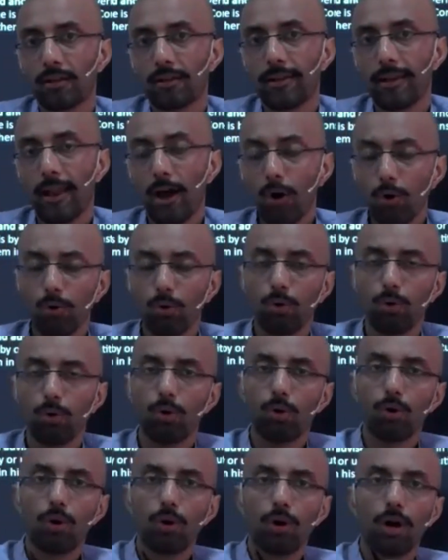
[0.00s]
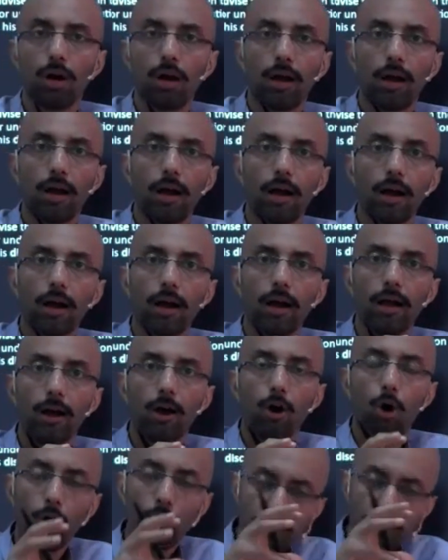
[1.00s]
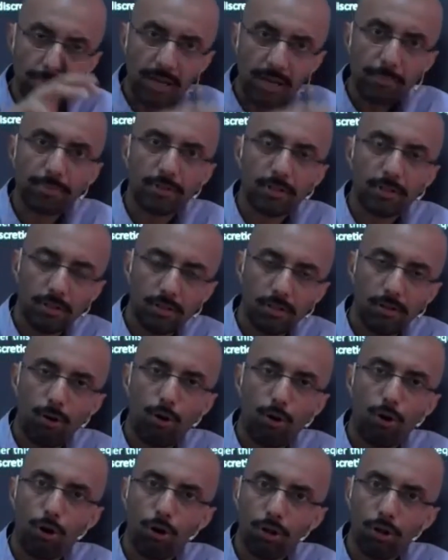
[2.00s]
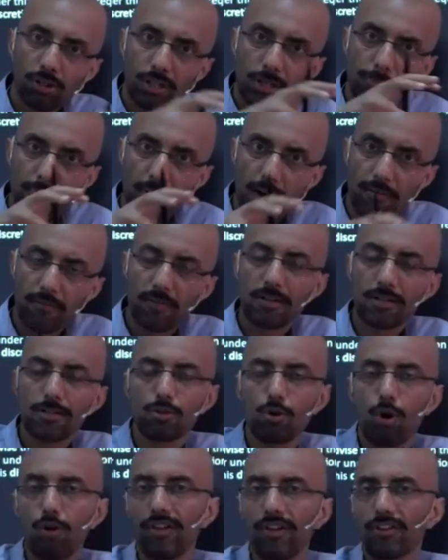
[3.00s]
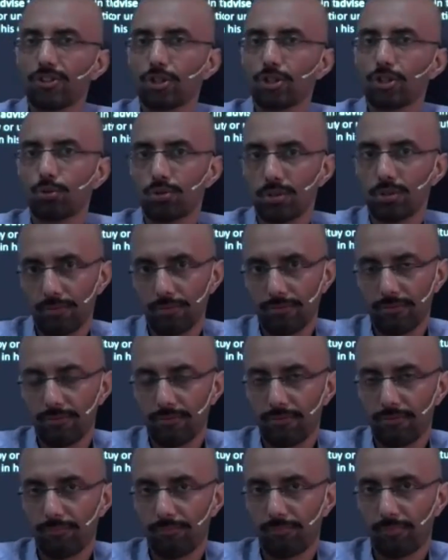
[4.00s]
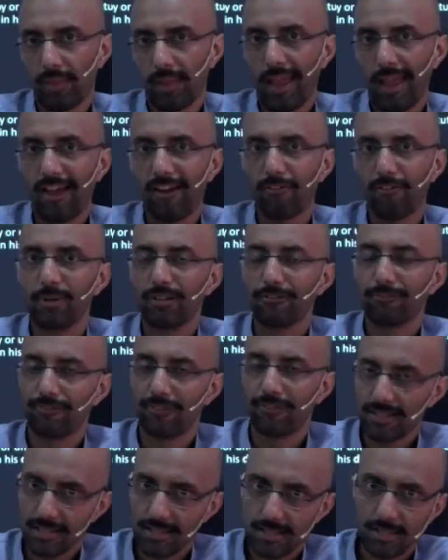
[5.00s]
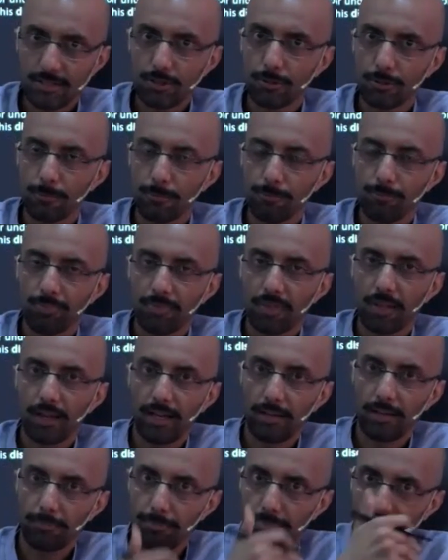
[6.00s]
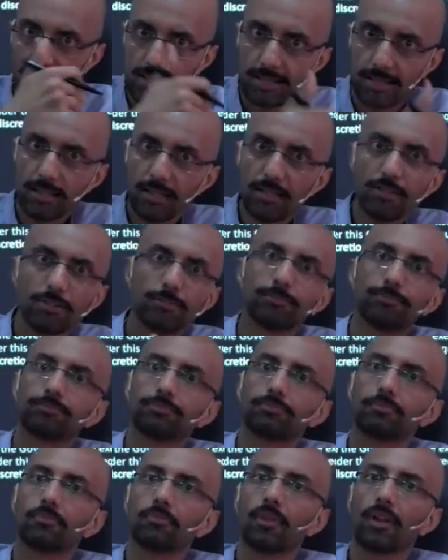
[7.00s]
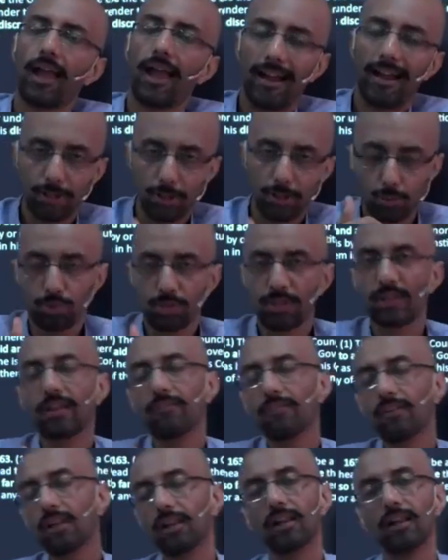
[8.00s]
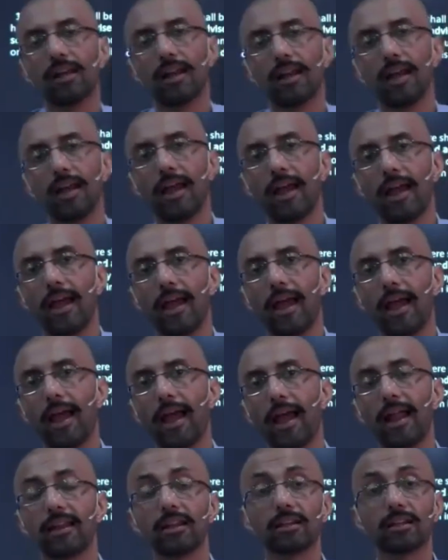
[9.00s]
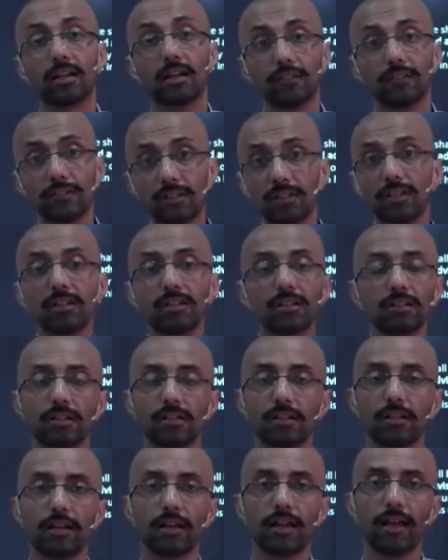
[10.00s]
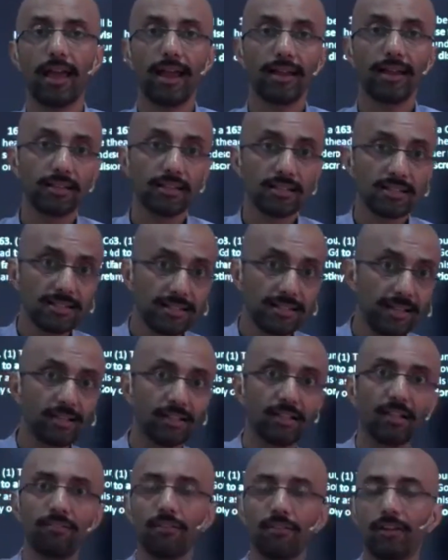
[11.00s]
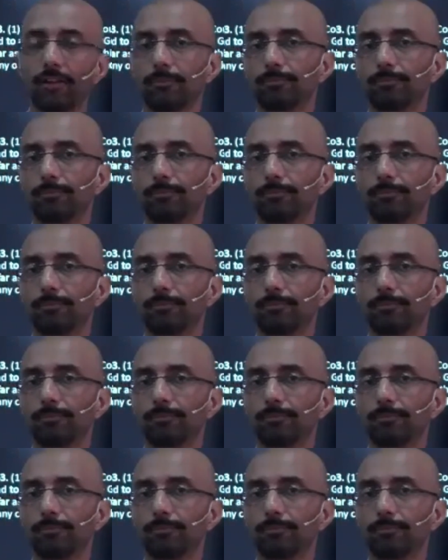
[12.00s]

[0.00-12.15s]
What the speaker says: Now, on paper, all the powers of executive have been vested in president at union level and in governor at the state level.